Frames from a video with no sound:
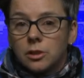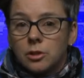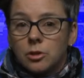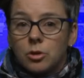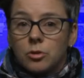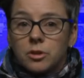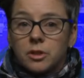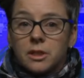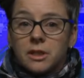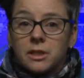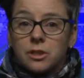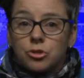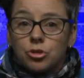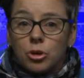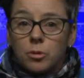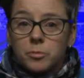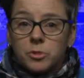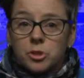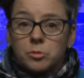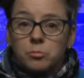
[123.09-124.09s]
or that he
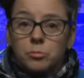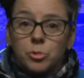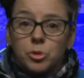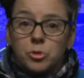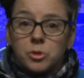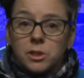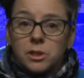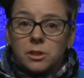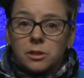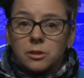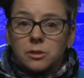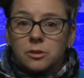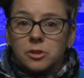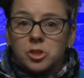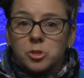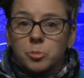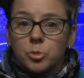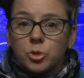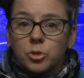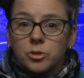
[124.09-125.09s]
dropped music and
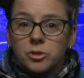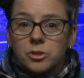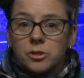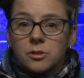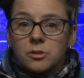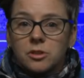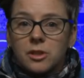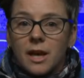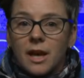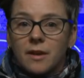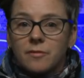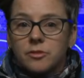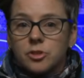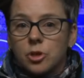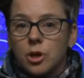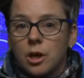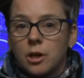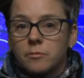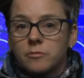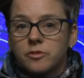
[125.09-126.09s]
sports to have
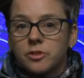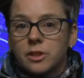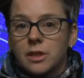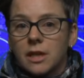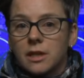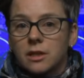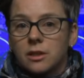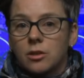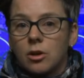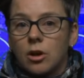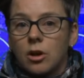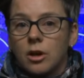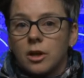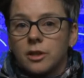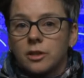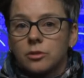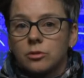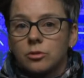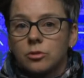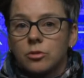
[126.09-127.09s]
time for getting
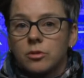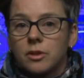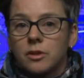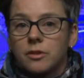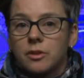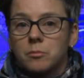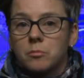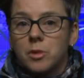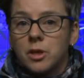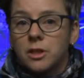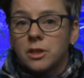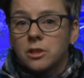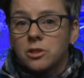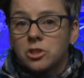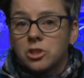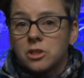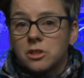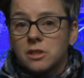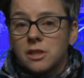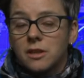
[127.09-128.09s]
high, or that the money
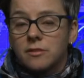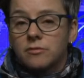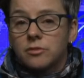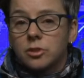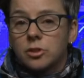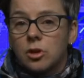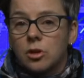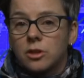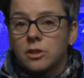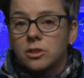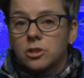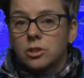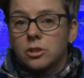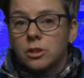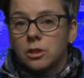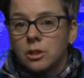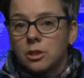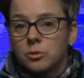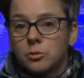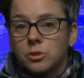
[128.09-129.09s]
she saved for college
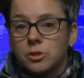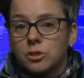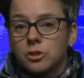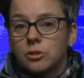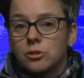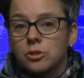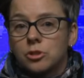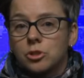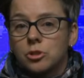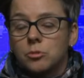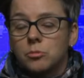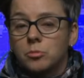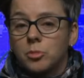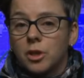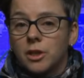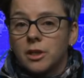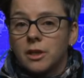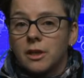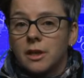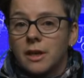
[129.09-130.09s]
was consumed
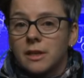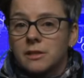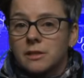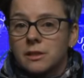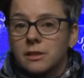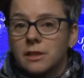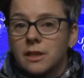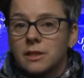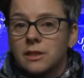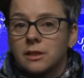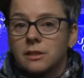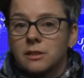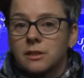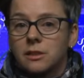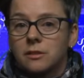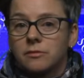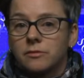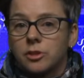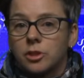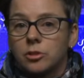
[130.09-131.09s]
by her escalating
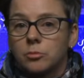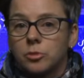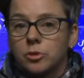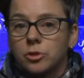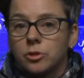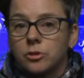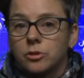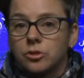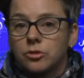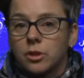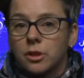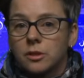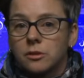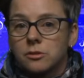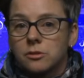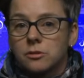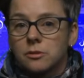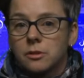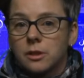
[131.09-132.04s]
need for opioid drugs.